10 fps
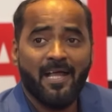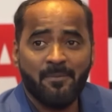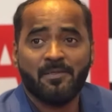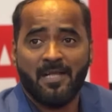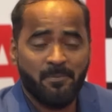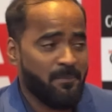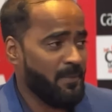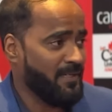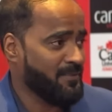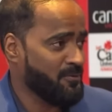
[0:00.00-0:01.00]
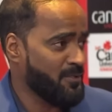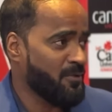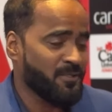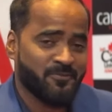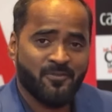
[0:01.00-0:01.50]
I'm coming back to the
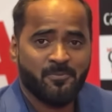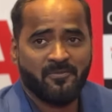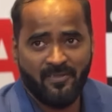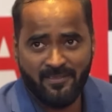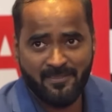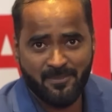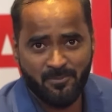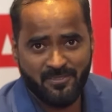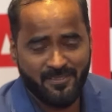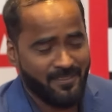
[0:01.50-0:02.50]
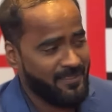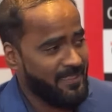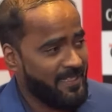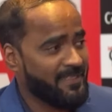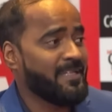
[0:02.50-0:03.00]
college for my final semester,
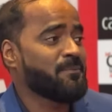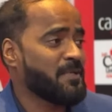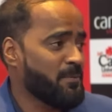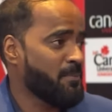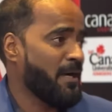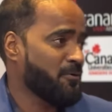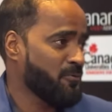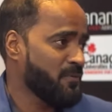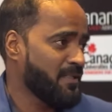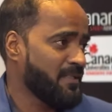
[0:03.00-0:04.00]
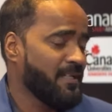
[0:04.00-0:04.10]
and then I'm coming back to work.